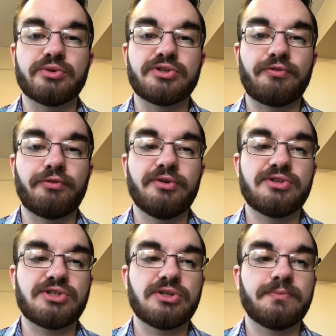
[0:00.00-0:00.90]
the
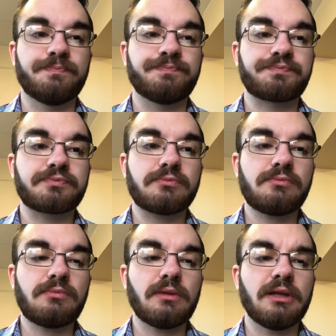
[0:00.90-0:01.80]
fruits.
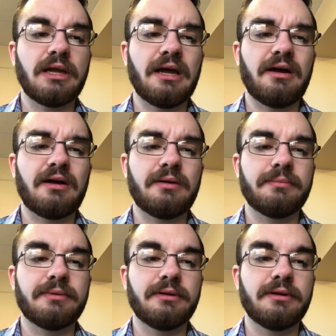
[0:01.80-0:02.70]

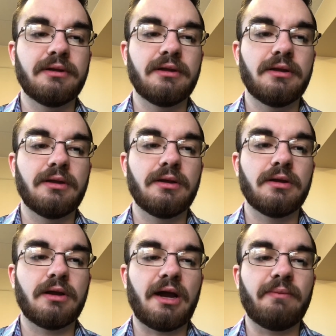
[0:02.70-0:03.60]

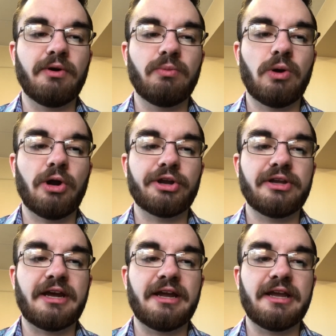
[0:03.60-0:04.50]
I would
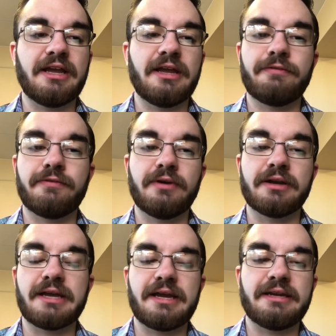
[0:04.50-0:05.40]
argue that if,
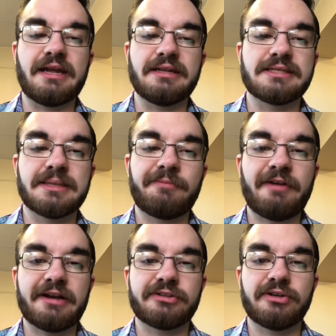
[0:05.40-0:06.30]
again, that slip
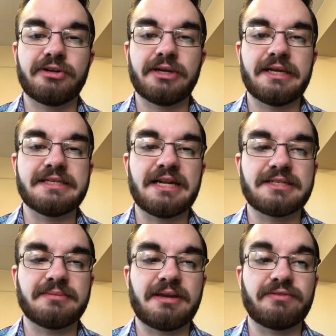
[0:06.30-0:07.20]
factor is not
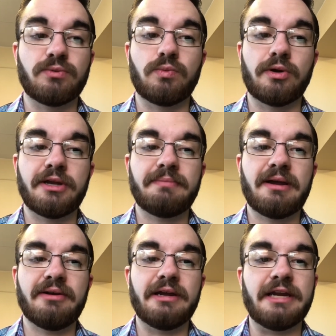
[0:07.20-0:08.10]
something you have to worry
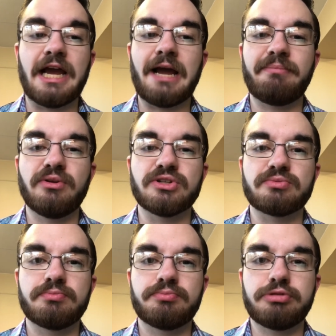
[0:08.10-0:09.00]
about, an apple is
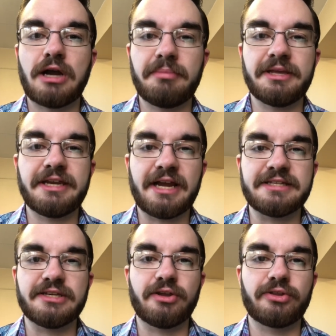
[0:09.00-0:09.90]
probably the
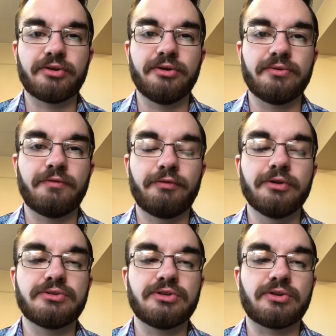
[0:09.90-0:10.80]
ideal
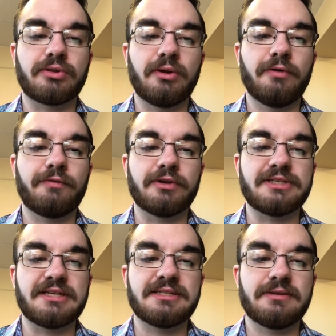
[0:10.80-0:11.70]
fruit to throw for
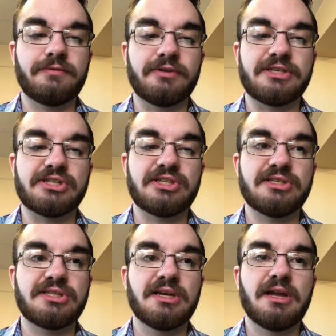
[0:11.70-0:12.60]

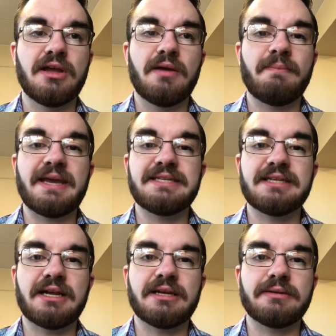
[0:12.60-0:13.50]
distance. Based
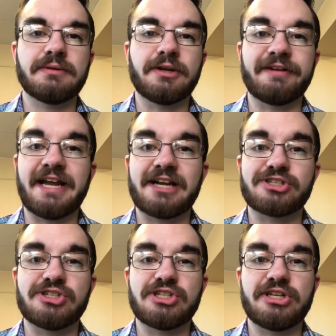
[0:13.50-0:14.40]
on the
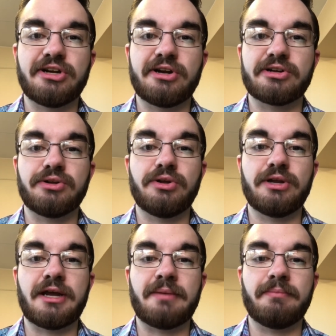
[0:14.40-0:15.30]
reactions to the article
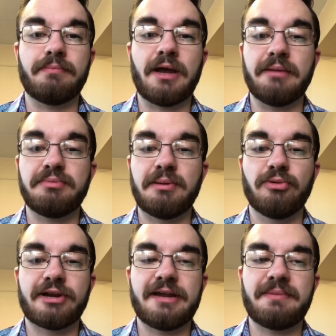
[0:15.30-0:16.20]
and how hyped people
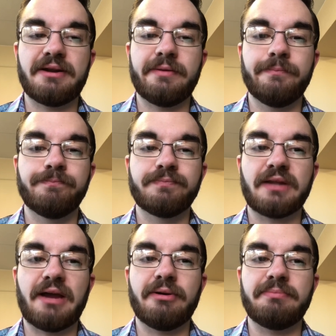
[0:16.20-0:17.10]
were getting about it,
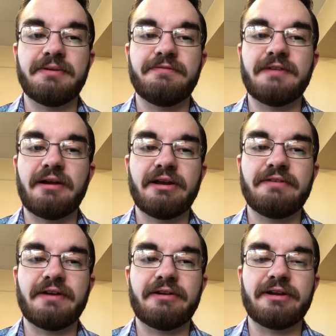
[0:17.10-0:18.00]
I would be
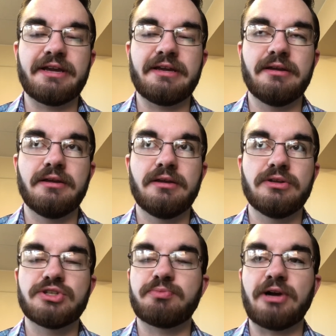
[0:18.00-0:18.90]
very
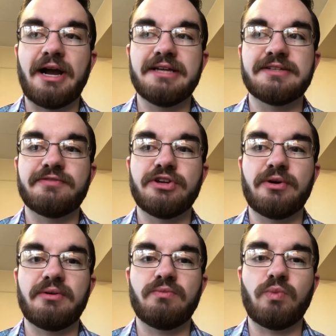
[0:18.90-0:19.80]
surprised if no
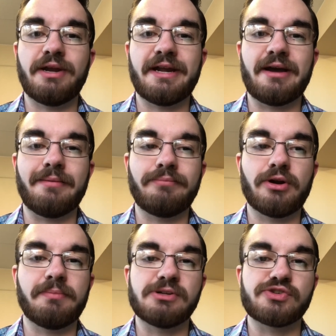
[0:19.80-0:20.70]
one went out,
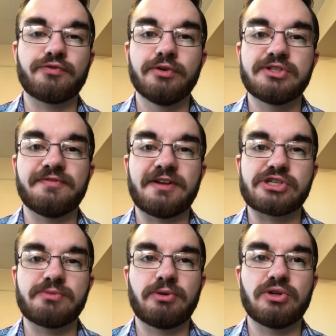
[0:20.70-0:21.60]
bought a bunch of fruits and
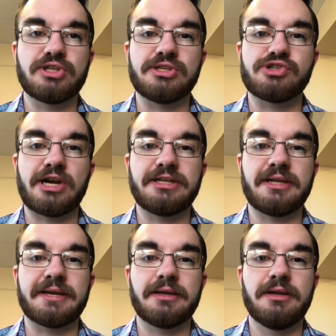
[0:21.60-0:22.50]
vegetables, and tried to
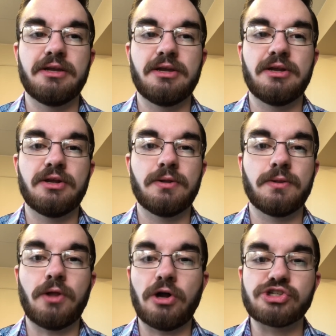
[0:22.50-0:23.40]
like
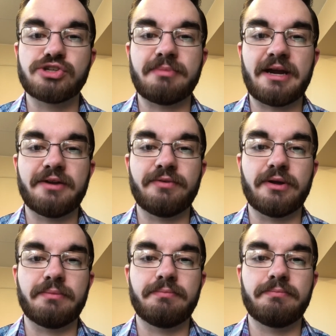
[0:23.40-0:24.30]
launch them out of
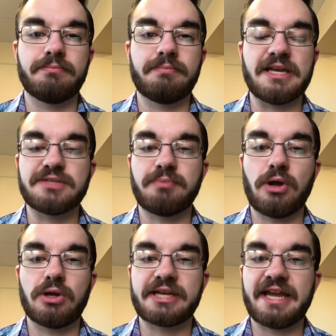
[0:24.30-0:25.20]
a
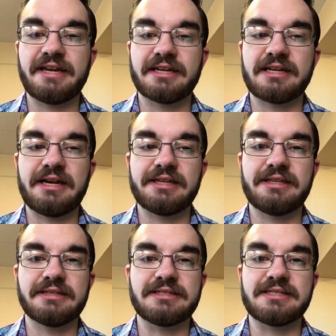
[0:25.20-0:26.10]
baseball cannon kind of
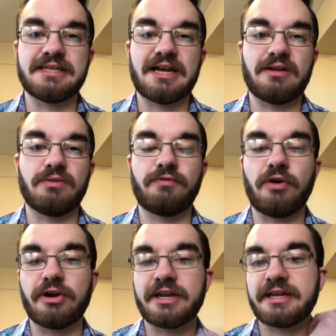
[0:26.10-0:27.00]
thing to see how
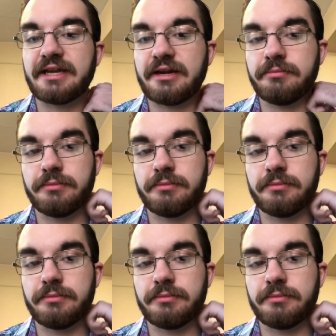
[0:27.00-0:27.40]
far they can get them.